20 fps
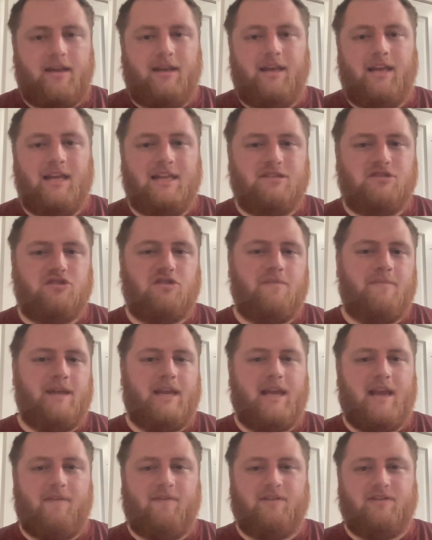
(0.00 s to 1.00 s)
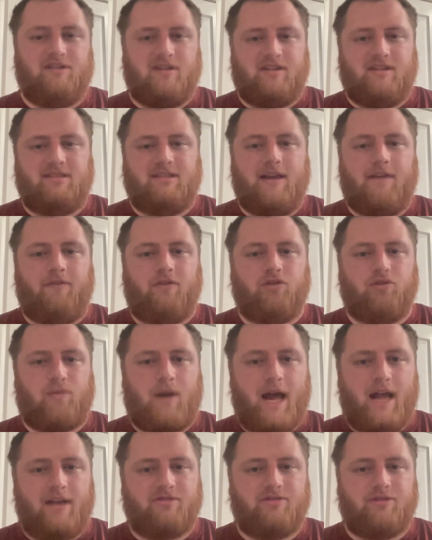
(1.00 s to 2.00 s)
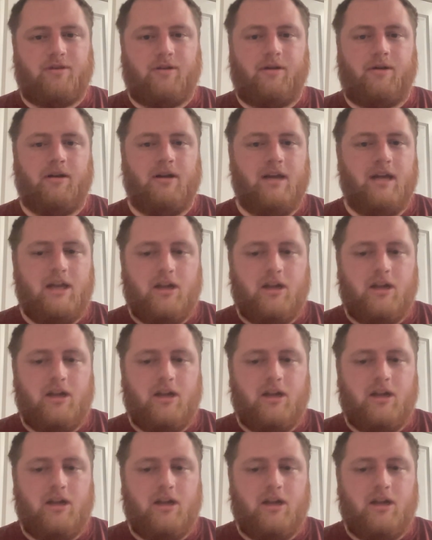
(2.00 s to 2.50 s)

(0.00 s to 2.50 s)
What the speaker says: needs to be given to this Devils roster